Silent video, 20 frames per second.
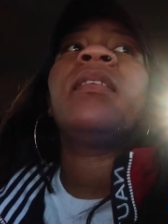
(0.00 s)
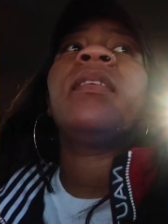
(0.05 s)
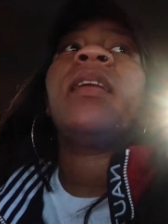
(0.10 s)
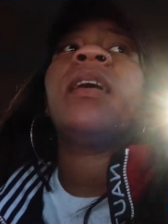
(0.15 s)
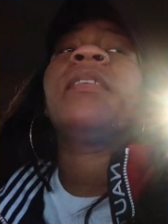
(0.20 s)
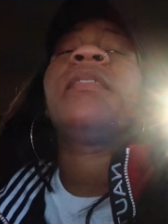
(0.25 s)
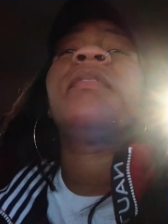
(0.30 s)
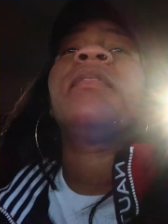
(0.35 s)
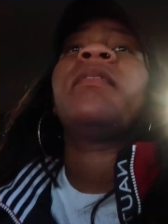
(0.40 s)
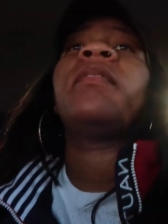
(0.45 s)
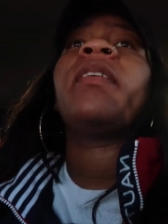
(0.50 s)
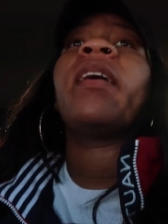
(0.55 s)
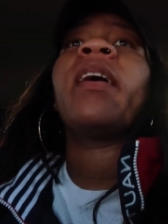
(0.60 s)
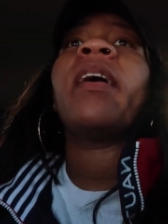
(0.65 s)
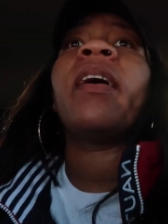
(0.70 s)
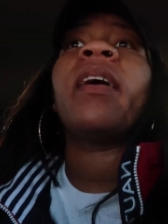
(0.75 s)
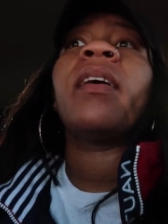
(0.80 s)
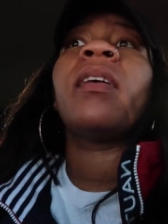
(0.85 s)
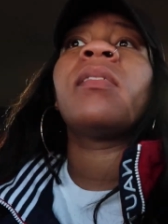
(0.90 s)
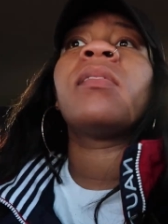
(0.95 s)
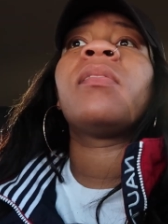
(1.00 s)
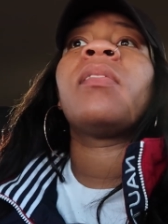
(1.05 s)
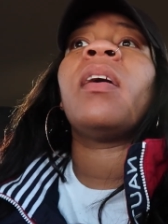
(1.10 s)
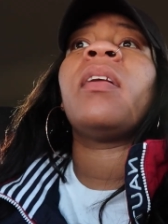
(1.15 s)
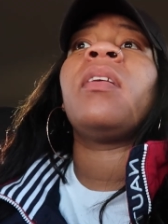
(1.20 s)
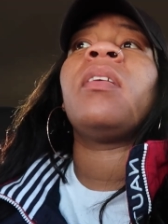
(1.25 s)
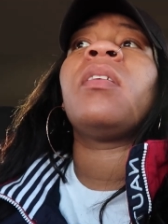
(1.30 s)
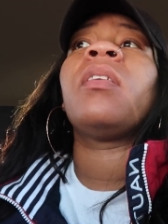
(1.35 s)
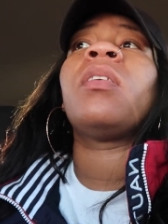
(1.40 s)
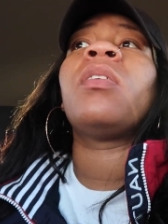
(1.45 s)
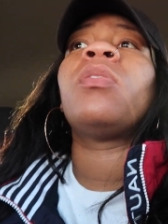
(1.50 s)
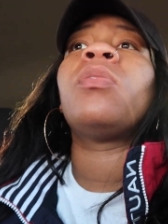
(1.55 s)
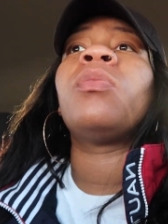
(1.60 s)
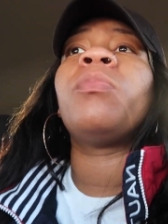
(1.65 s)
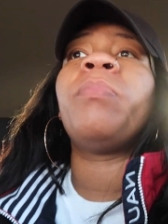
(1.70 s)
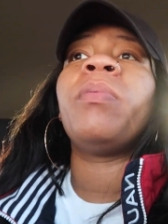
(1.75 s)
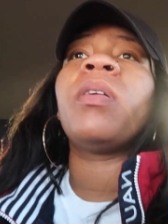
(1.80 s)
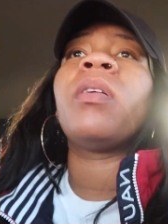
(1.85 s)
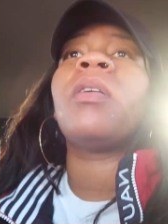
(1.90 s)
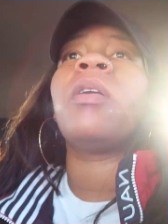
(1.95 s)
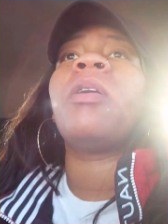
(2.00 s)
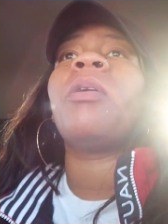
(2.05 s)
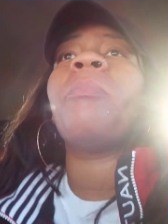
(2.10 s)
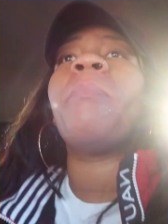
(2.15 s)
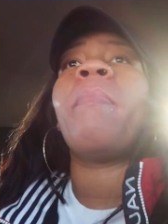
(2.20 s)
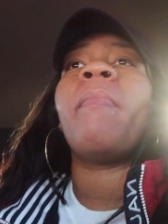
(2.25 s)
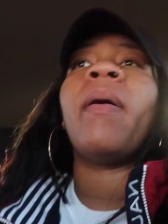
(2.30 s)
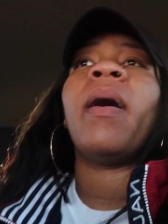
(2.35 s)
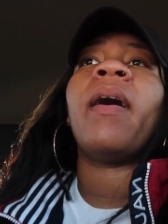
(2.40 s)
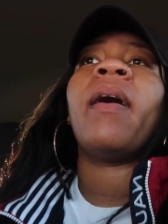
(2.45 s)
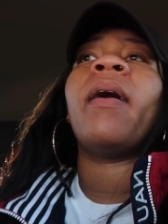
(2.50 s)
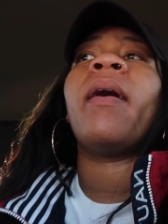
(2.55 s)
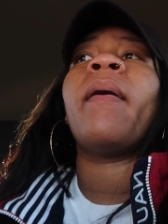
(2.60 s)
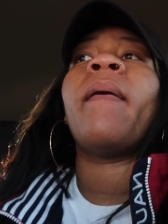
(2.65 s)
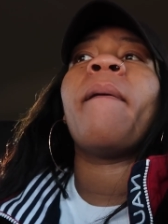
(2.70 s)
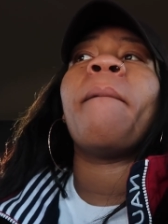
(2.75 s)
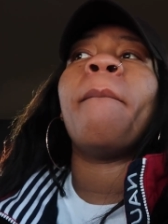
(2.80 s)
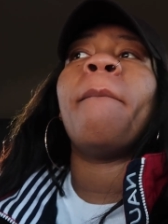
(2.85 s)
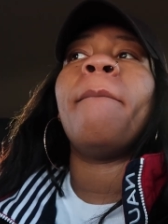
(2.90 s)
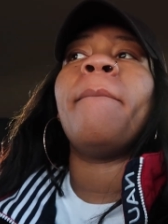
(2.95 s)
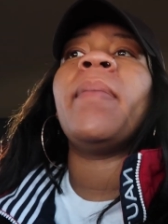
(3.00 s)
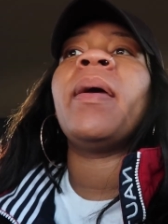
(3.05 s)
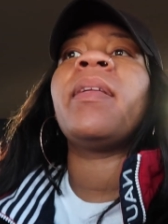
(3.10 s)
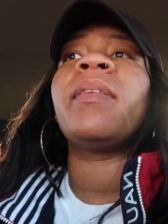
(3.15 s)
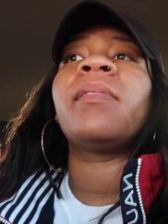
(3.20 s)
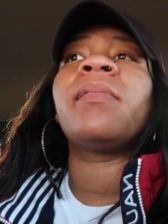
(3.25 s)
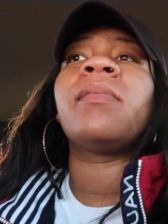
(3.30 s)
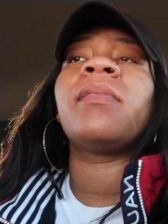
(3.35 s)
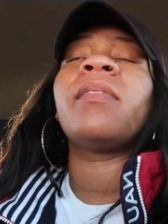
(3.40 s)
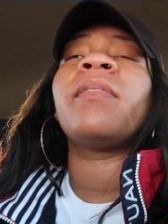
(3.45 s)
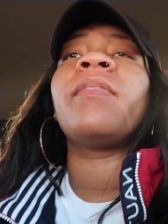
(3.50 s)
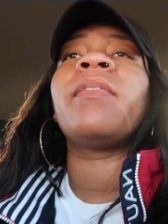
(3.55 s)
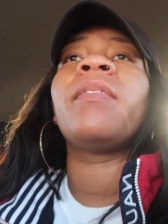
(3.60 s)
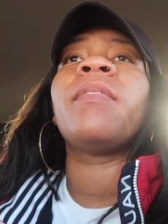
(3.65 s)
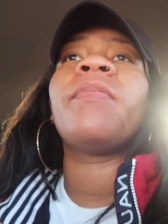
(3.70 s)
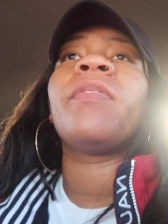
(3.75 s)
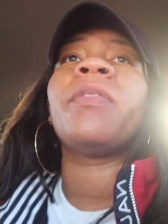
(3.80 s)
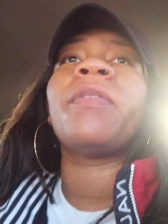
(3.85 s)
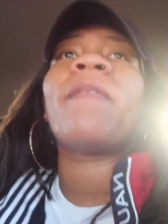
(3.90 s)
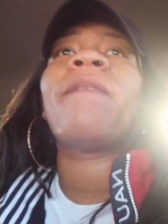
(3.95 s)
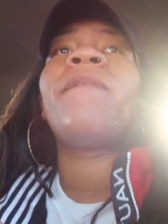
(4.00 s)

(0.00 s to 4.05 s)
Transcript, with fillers: then after that so i need to go pick up my medicine from the